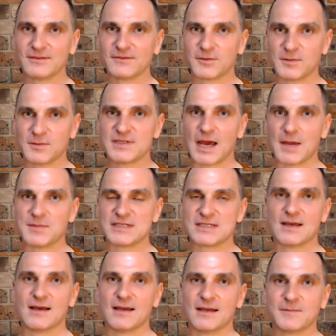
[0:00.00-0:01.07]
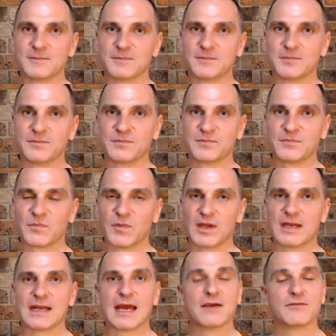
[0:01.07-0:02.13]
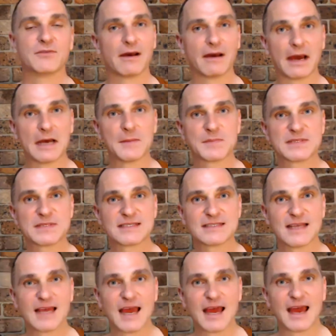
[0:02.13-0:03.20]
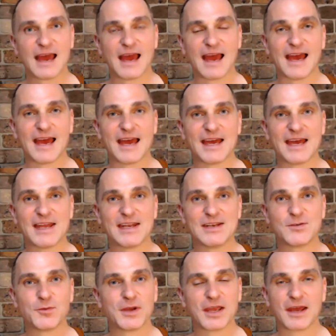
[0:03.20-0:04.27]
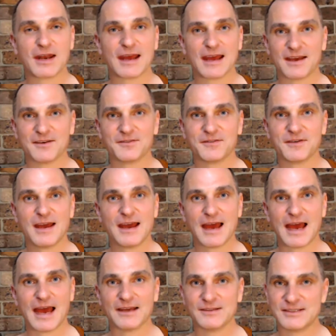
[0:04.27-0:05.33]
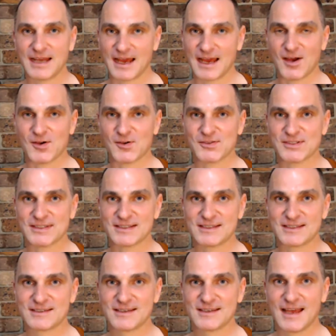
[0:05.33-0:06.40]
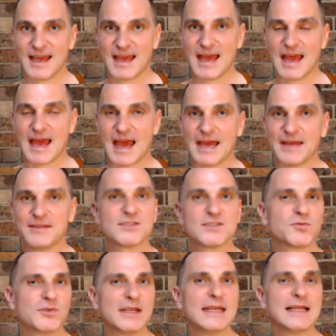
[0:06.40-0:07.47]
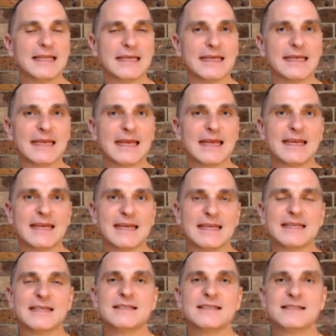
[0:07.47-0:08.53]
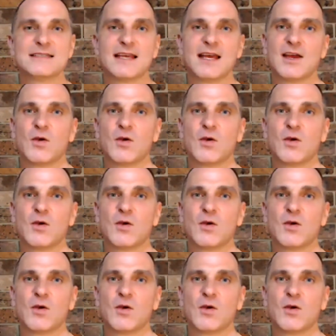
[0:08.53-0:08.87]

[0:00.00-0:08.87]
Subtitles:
from time to time. We're going to have our ups and we're going to have our downs. And this really is